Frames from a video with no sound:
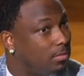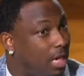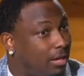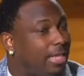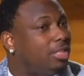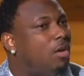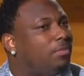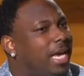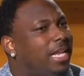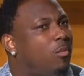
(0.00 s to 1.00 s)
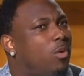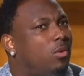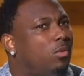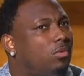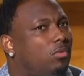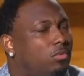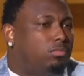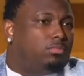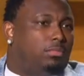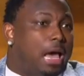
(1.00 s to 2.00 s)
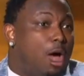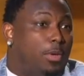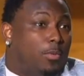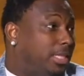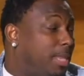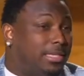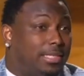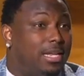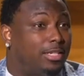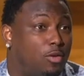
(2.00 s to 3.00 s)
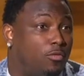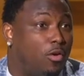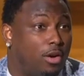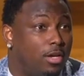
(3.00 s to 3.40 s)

Okay, so I'm thinking, like, tell me, what team has done that so far?